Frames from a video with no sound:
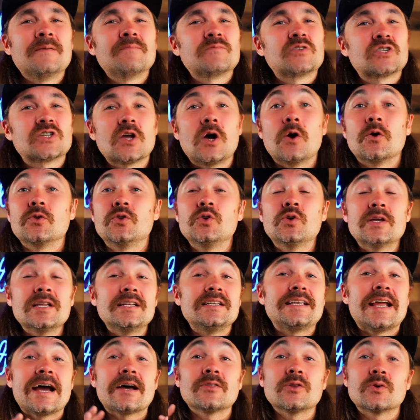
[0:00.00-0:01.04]
So you can
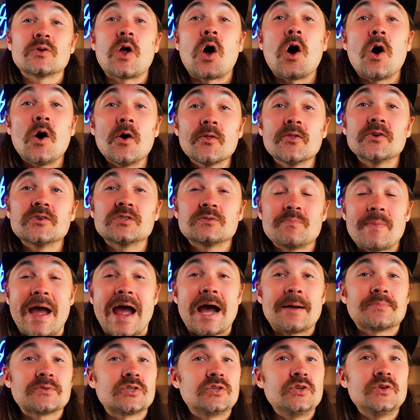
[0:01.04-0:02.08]
download all those
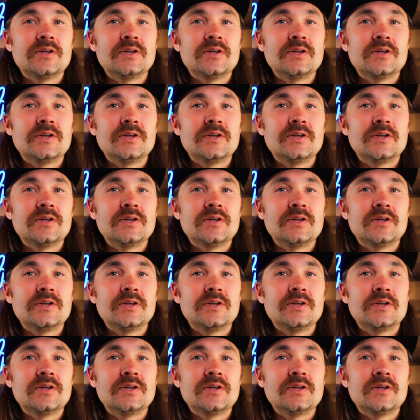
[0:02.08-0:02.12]
maps.